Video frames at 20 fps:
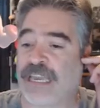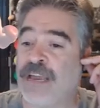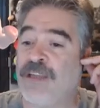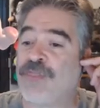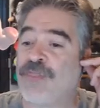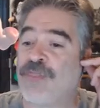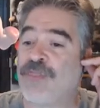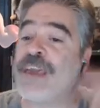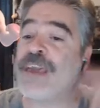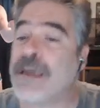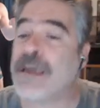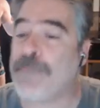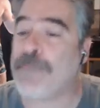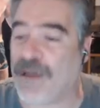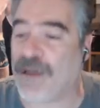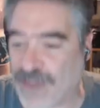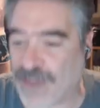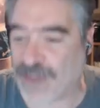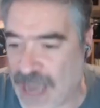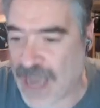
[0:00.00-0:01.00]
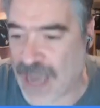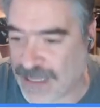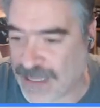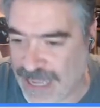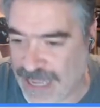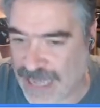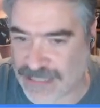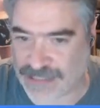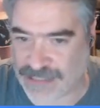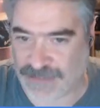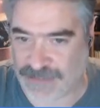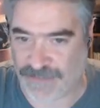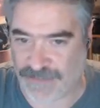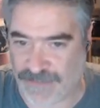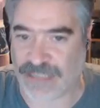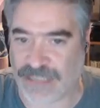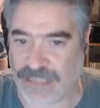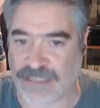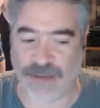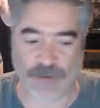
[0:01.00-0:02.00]
think about the context of
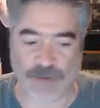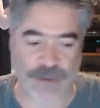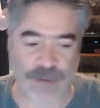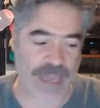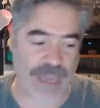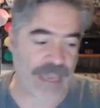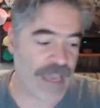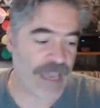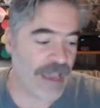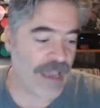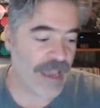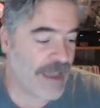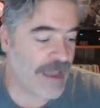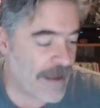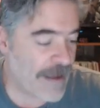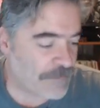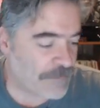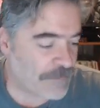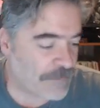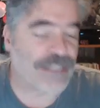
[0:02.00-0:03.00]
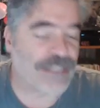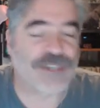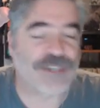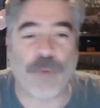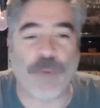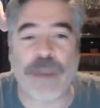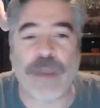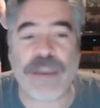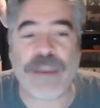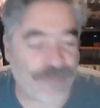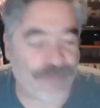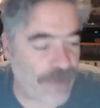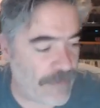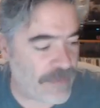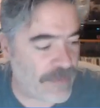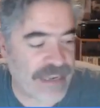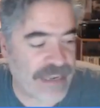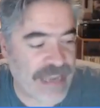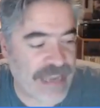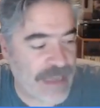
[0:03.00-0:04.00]
this. Okay. The tweet from
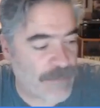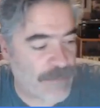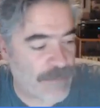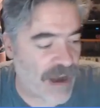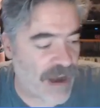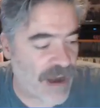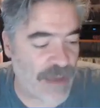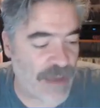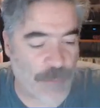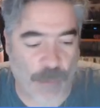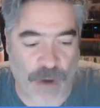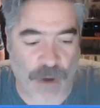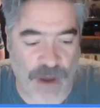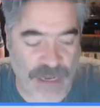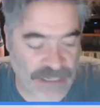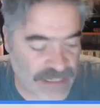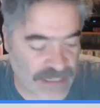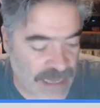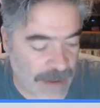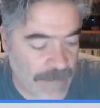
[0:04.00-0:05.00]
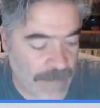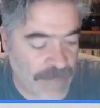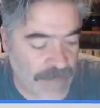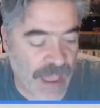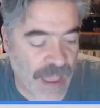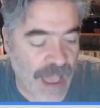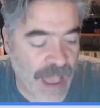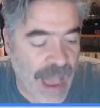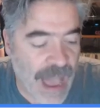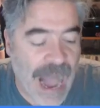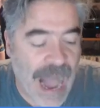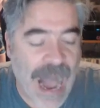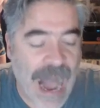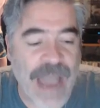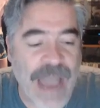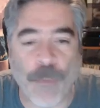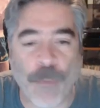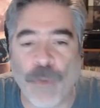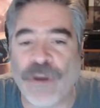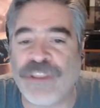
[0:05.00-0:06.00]
the Nimrod was,
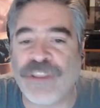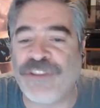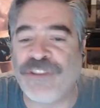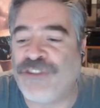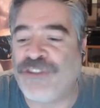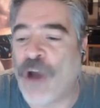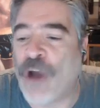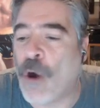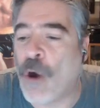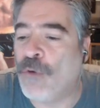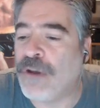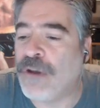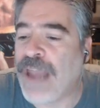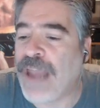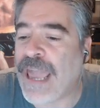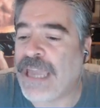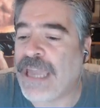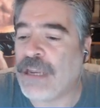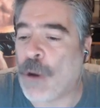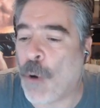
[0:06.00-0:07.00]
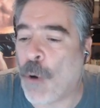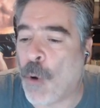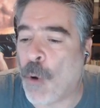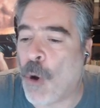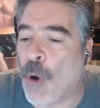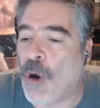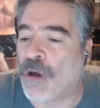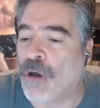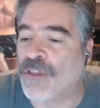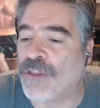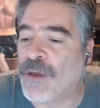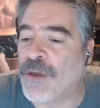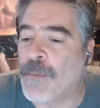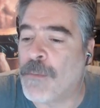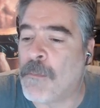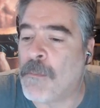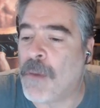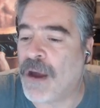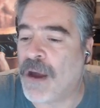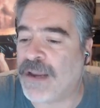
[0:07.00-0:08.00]
I would donate all the
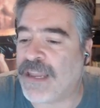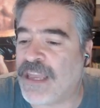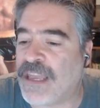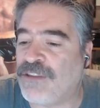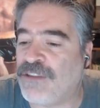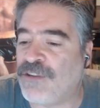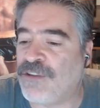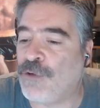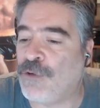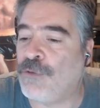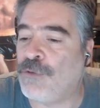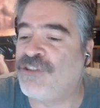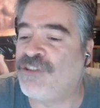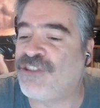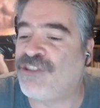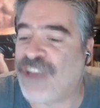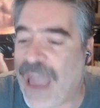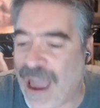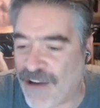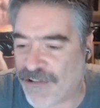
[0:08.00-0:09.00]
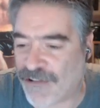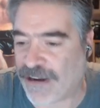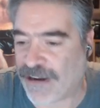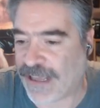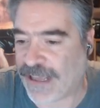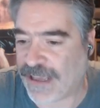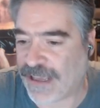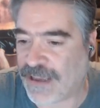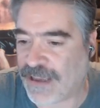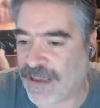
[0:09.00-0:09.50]
money to charity